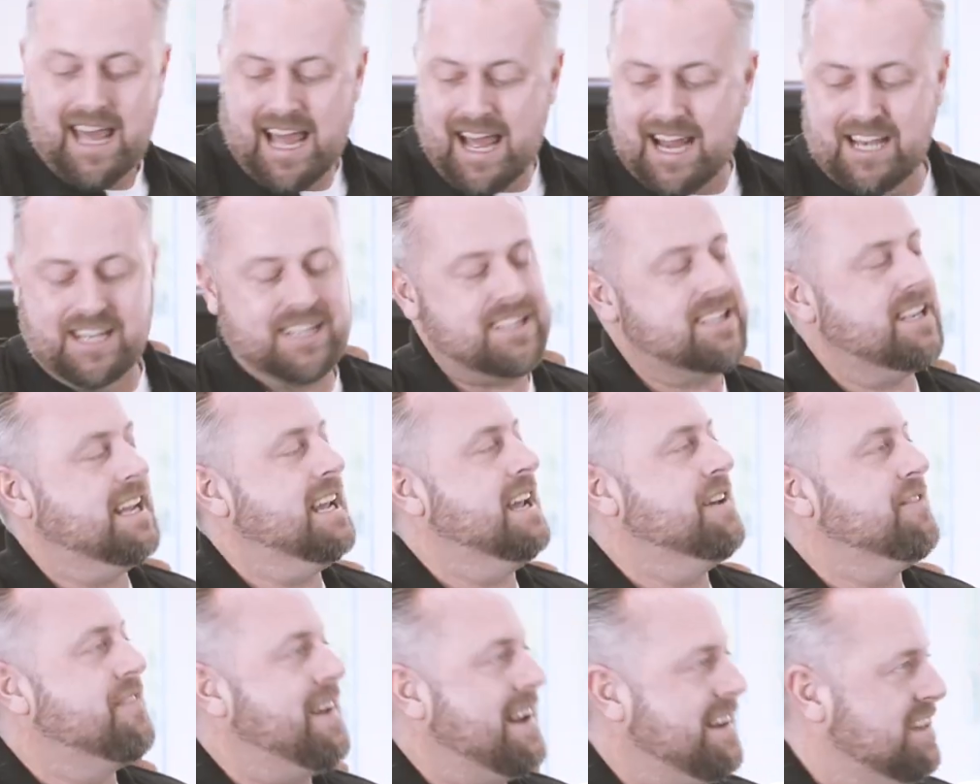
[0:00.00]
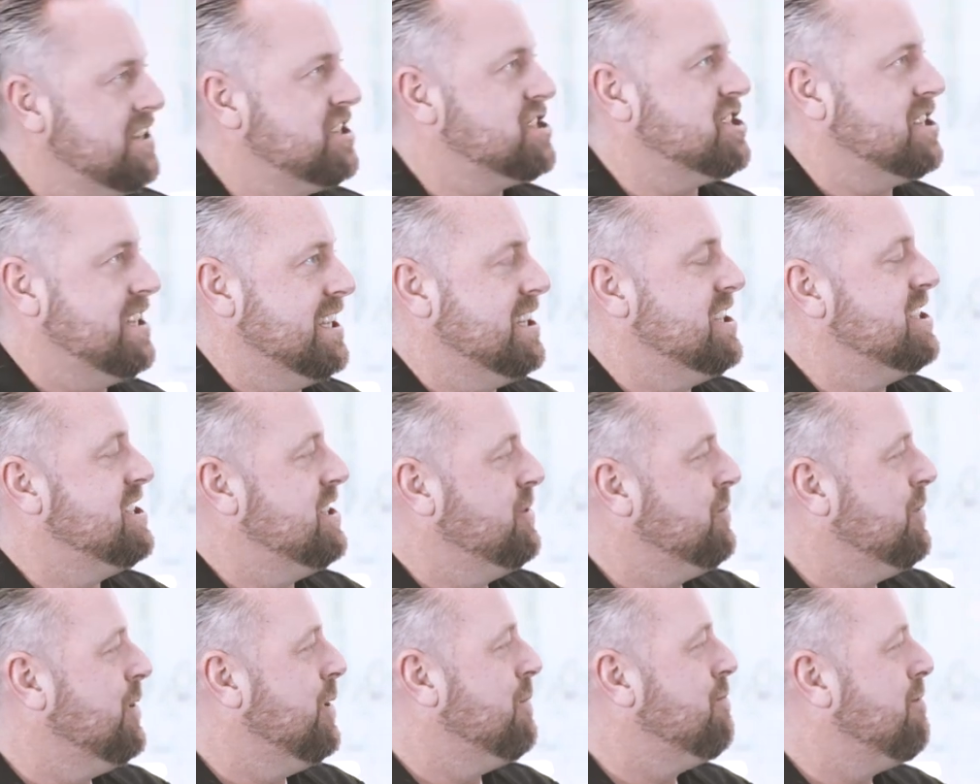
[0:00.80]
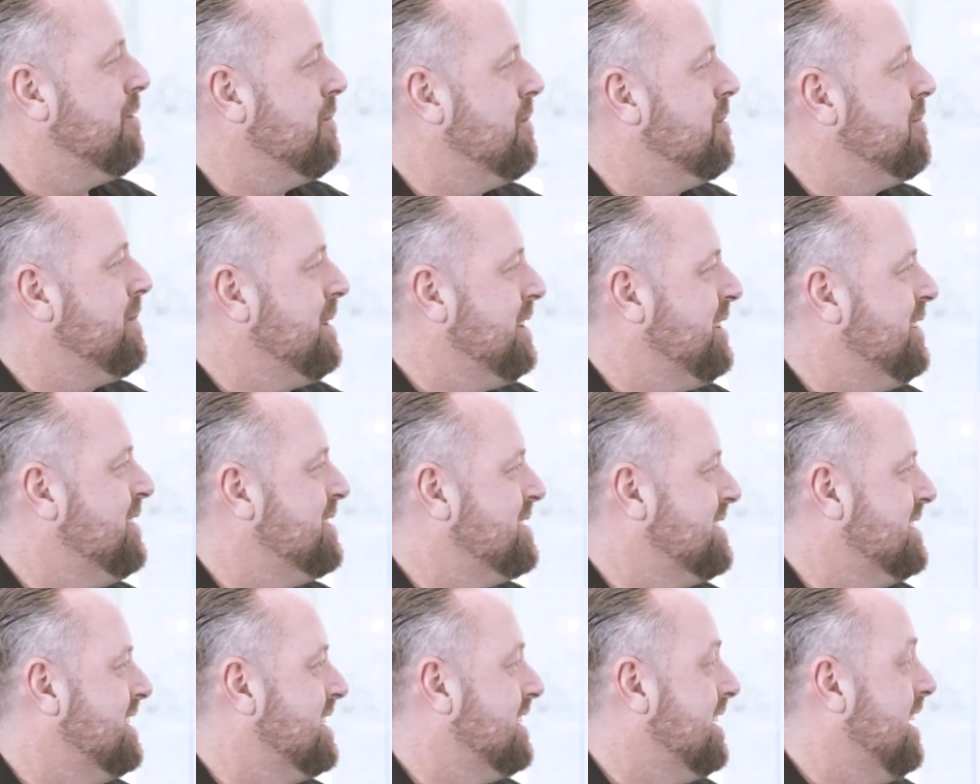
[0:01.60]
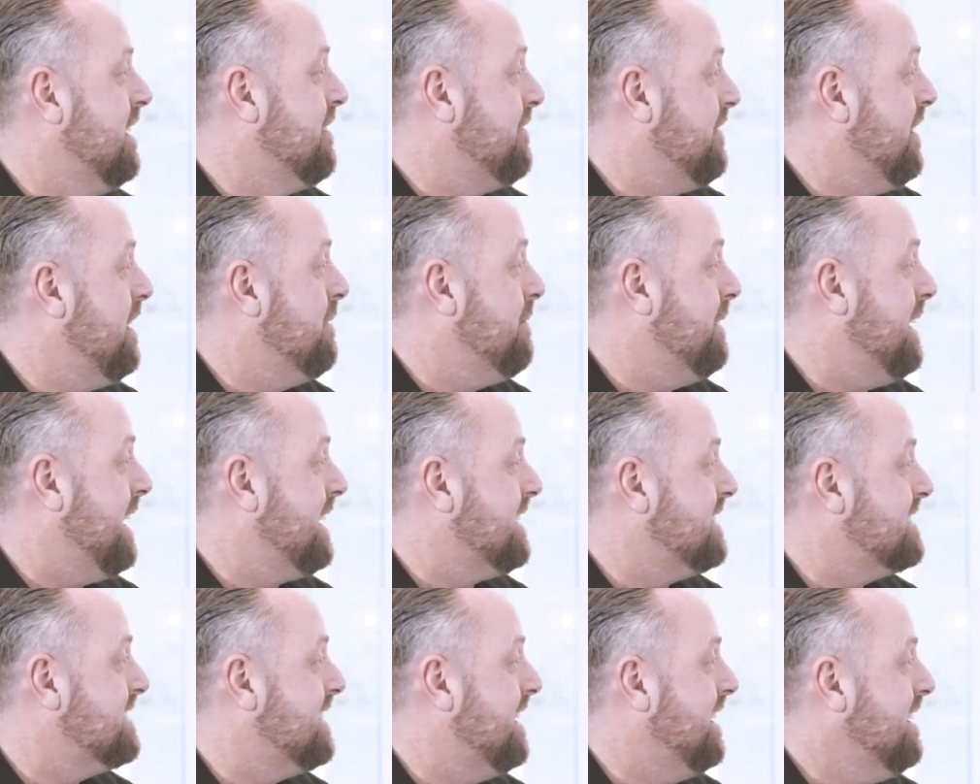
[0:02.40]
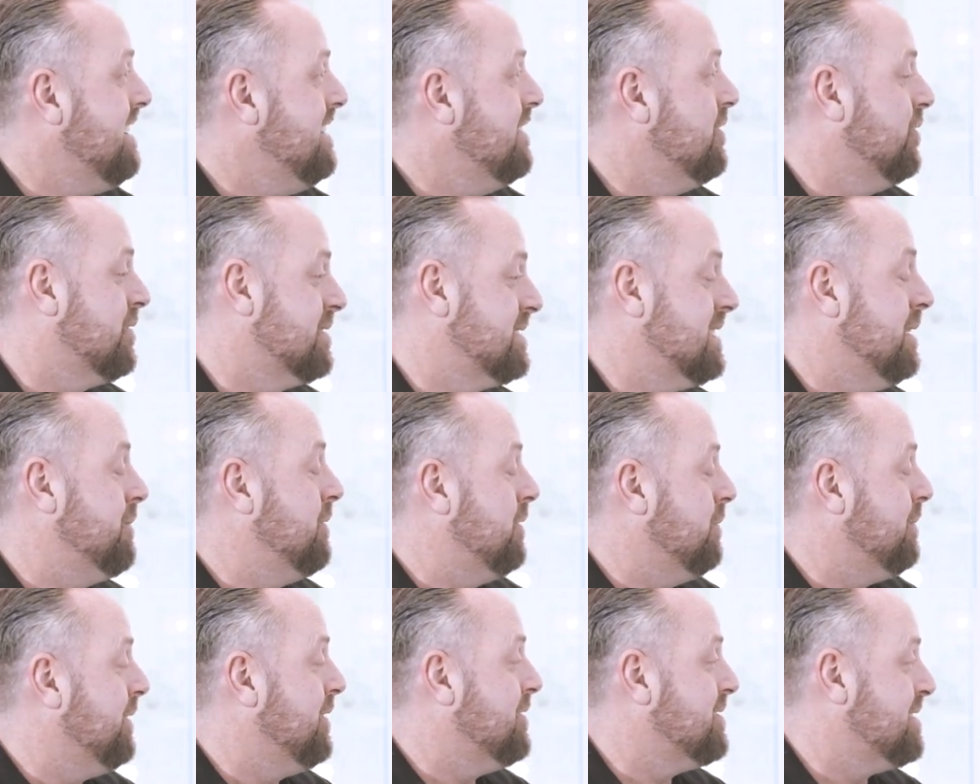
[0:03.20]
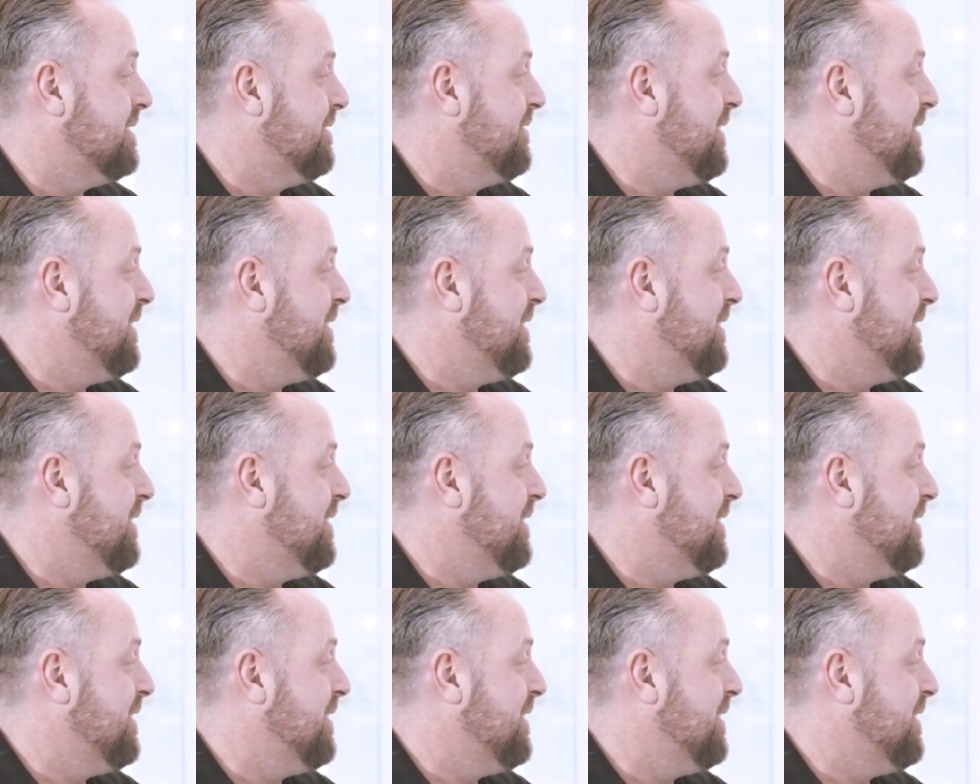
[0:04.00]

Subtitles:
And eventually she will probably be using a FURminator, or someone will be using